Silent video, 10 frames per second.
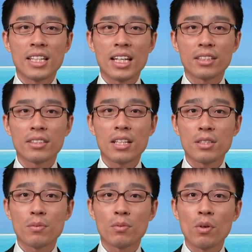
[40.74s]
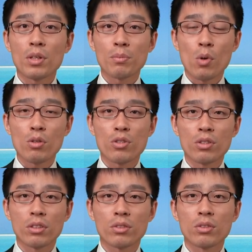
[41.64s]
Excessive rolling
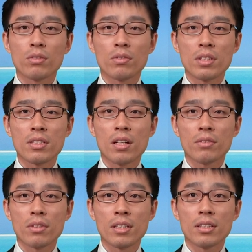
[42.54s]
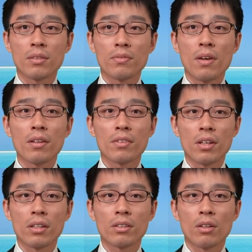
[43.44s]
motion could result in the
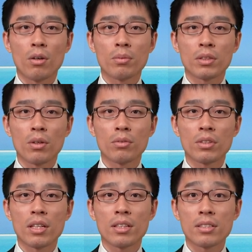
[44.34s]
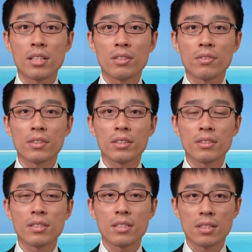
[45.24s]
failure of the container securing
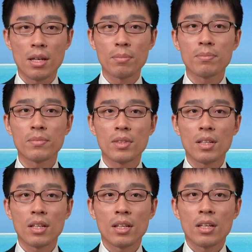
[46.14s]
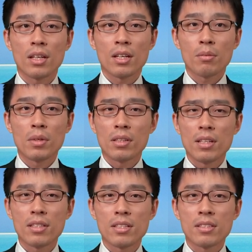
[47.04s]
system, but
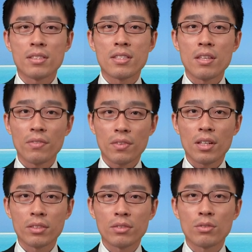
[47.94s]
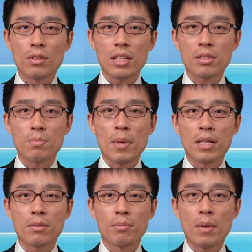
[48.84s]
it is difficult to
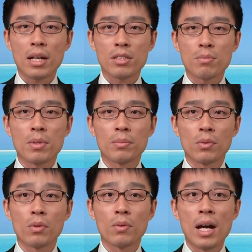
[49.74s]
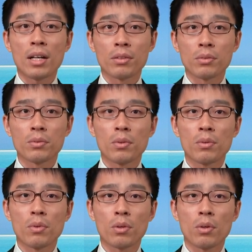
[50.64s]
estimate maximum roll angle
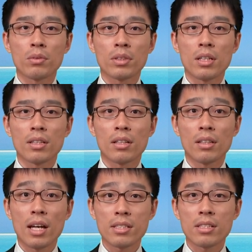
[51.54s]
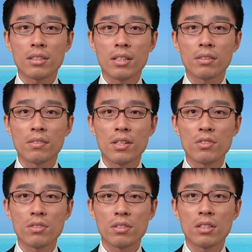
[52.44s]
for container lashing
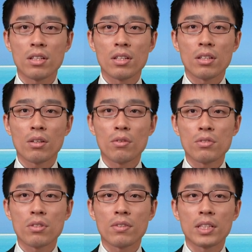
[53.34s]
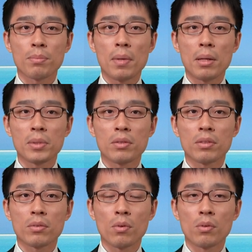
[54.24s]
calculations considering
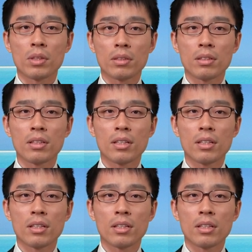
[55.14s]
parametric rolling.